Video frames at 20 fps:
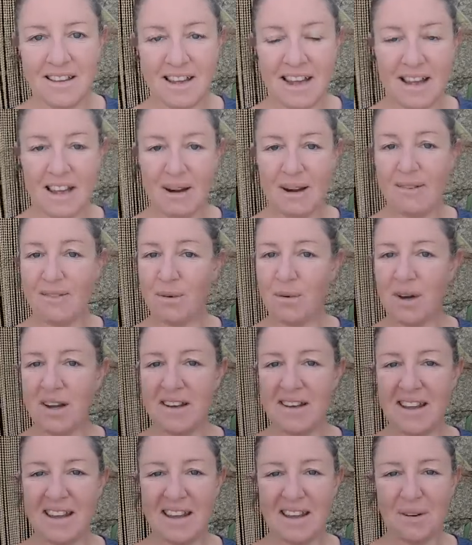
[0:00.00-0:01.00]
Hello
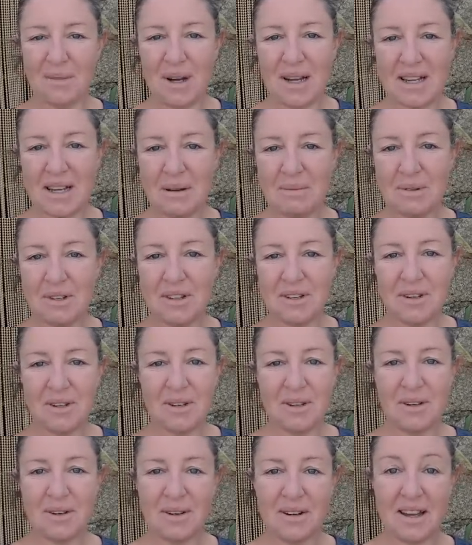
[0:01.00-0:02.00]
everyone, and welcome
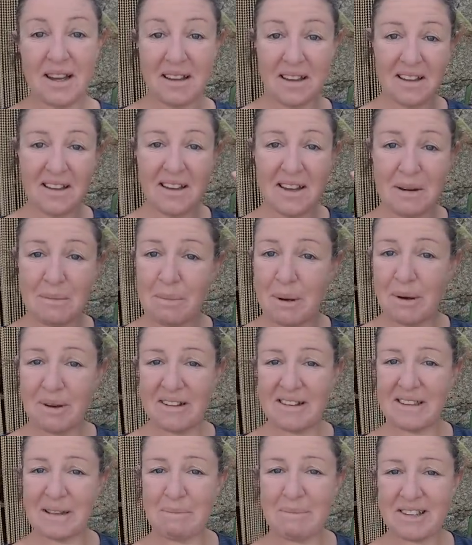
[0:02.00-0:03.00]
to a
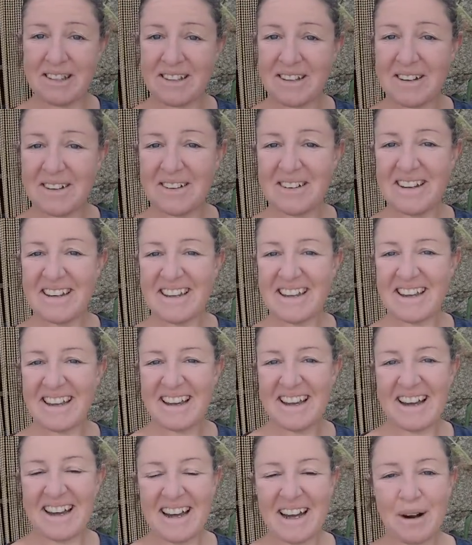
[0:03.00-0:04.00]
bonus episode
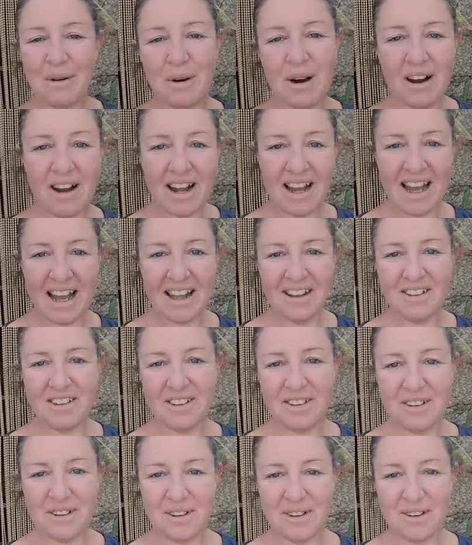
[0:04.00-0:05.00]
where I had
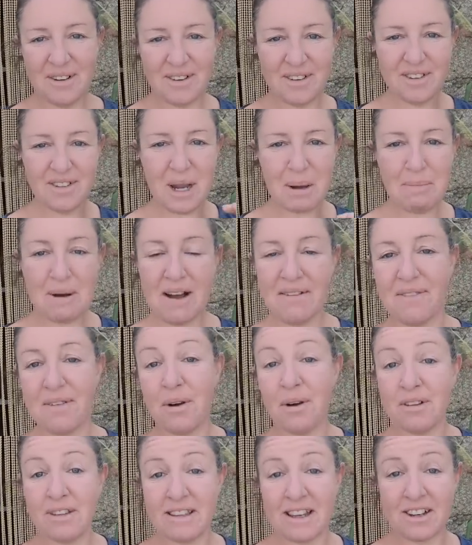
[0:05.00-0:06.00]
to chop off a
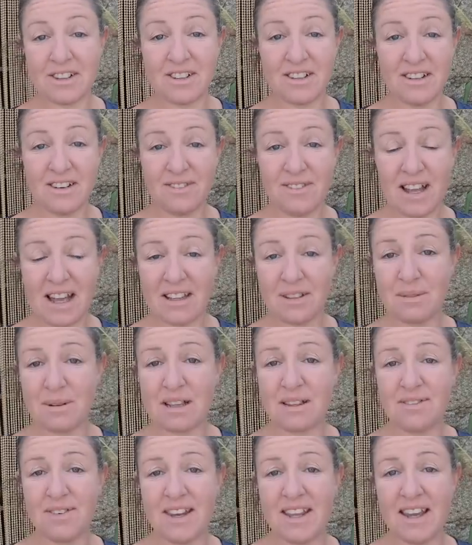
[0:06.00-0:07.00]
whole section of last
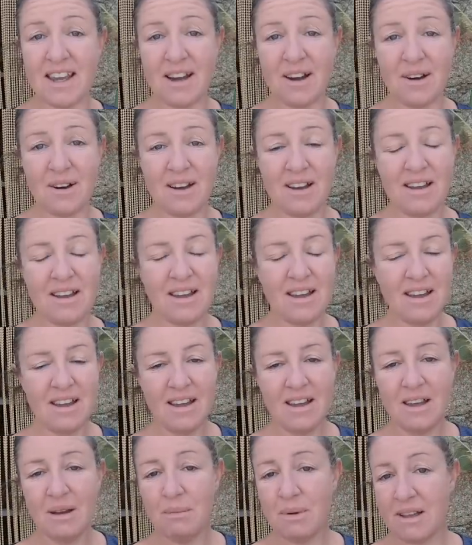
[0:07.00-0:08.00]
week's video
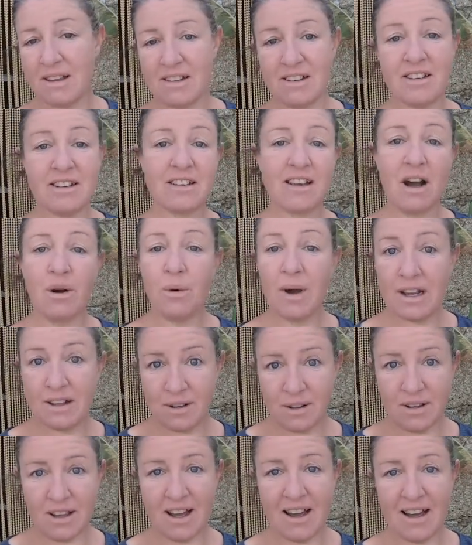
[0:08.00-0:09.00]
because it just got way
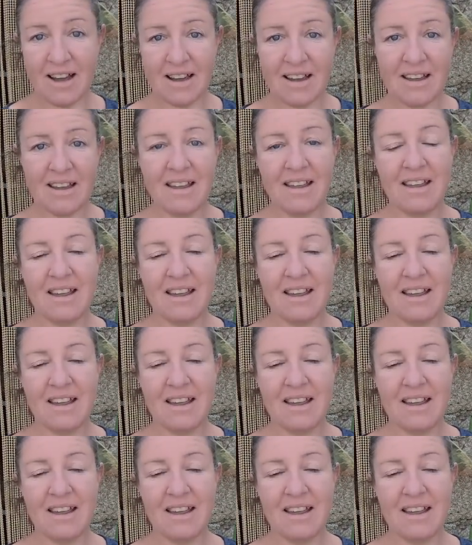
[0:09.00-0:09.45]
too long,